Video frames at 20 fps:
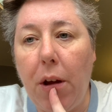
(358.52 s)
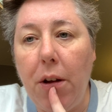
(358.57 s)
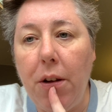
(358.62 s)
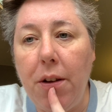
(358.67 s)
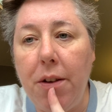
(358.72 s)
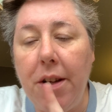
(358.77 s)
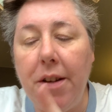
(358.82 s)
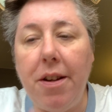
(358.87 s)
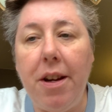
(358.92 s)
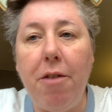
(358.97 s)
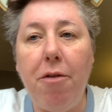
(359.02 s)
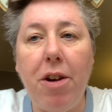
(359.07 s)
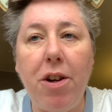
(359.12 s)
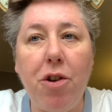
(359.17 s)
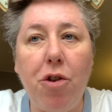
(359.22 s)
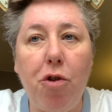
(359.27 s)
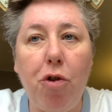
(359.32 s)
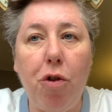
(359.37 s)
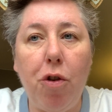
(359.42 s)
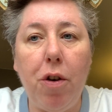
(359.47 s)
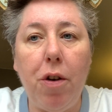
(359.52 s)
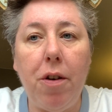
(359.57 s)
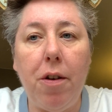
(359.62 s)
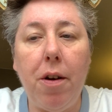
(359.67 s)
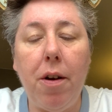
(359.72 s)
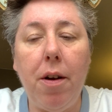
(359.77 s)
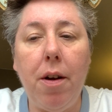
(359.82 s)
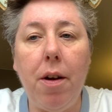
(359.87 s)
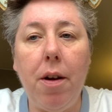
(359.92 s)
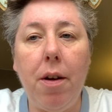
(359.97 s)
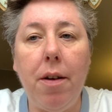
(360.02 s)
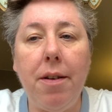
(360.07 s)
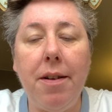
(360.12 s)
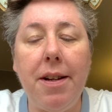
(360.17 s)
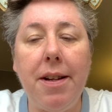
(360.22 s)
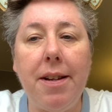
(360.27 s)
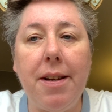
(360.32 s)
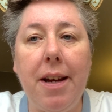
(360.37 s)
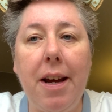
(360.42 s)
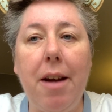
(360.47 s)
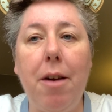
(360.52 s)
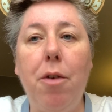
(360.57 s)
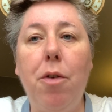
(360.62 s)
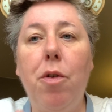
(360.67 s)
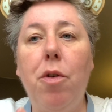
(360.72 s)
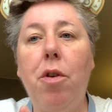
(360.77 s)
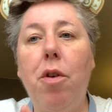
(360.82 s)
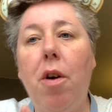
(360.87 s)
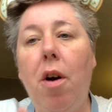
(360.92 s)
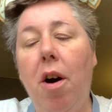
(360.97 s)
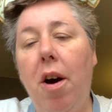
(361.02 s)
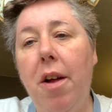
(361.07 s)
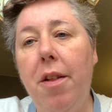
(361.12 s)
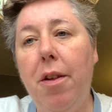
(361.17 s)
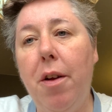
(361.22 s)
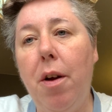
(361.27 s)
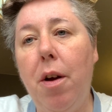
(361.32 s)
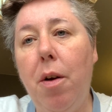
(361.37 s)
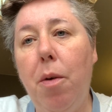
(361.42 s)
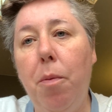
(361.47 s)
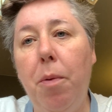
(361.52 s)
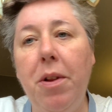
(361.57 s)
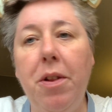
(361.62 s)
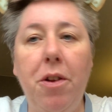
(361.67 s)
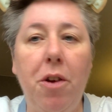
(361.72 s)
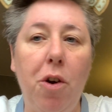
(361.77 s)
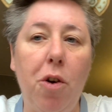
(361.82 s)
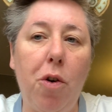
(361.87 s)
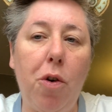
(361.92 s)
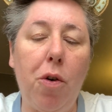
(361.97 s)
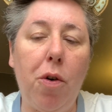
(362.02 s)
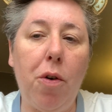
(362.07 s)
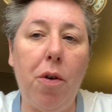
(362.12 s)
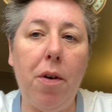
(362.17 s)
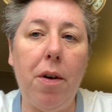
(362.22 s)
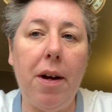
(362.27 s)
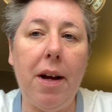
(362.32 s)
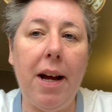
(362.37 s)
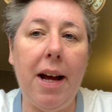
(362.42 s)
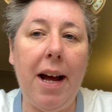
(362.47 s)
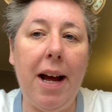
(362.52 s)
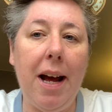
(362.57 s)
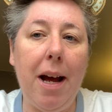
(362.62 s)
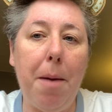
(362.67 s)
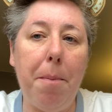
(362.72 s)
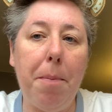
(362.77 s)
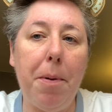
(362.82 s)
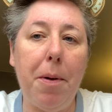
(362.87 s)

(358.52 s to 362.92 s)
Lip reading: Disney restaurant discount either with your app